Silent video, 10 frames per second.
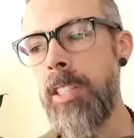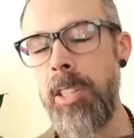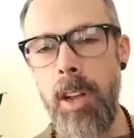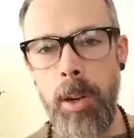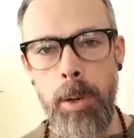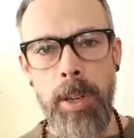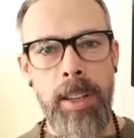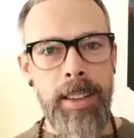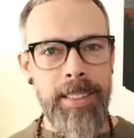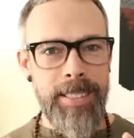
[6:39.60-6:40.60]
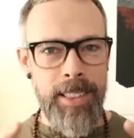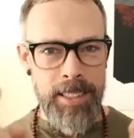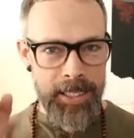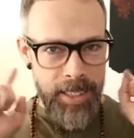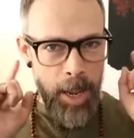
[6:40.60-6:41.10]
So the
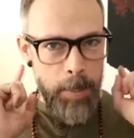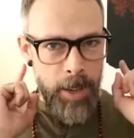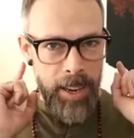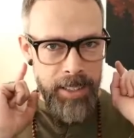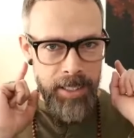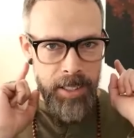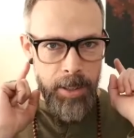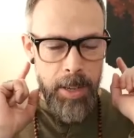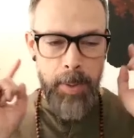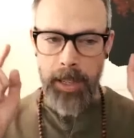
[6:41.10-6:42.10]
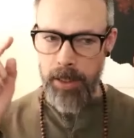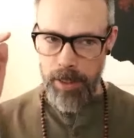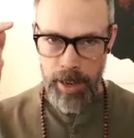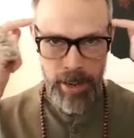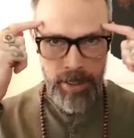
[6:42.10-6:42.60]
subconscious agreement,
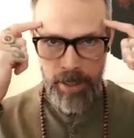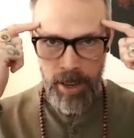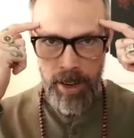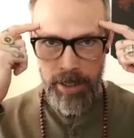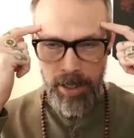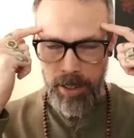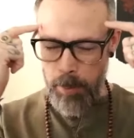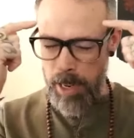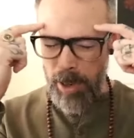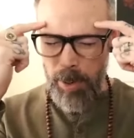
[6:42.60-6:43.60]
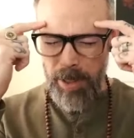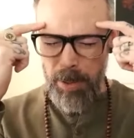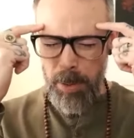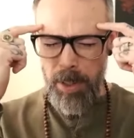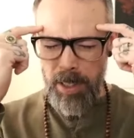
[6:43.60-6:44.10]
not the conscious. I'm not going
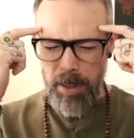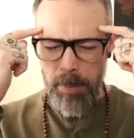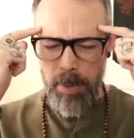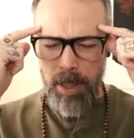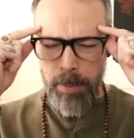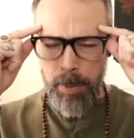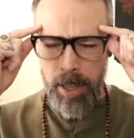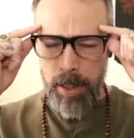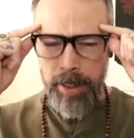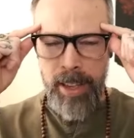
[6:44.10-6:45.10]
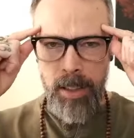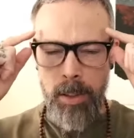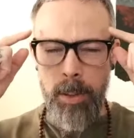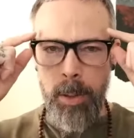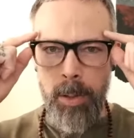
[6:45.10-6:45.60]
through this in, in my like
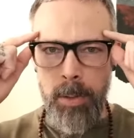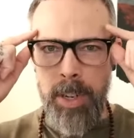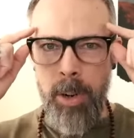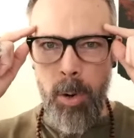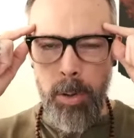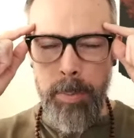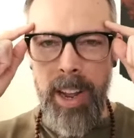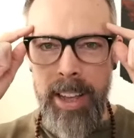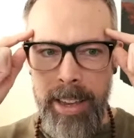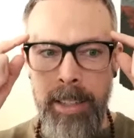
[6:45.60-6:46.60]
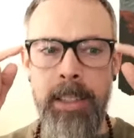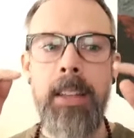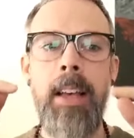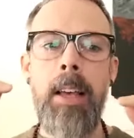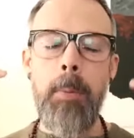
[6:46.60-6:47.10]
little three-year-old mind,
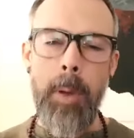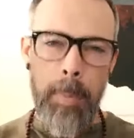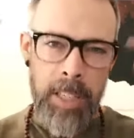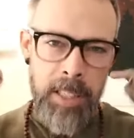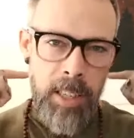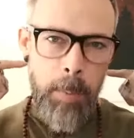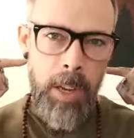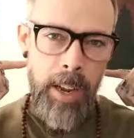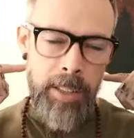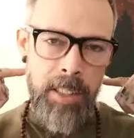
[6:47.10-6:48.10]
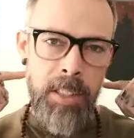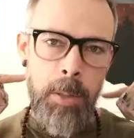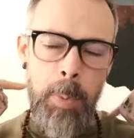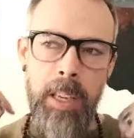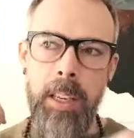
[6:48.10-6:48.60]
but my subconscious is
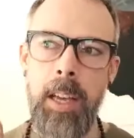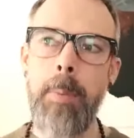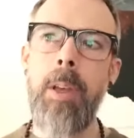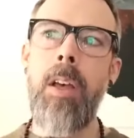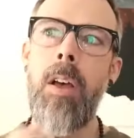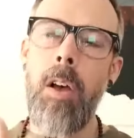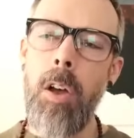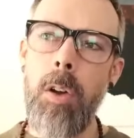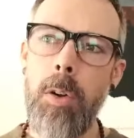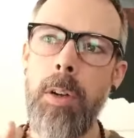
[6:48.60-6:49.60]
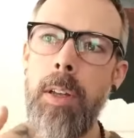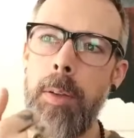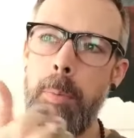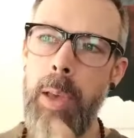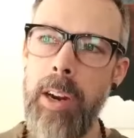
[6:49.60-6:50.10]
picking up, oh,
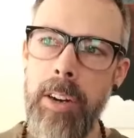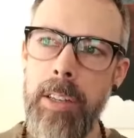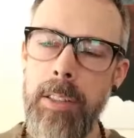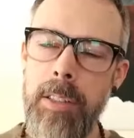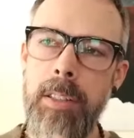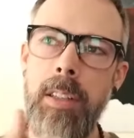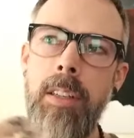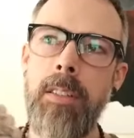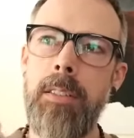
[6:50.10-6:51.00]
parents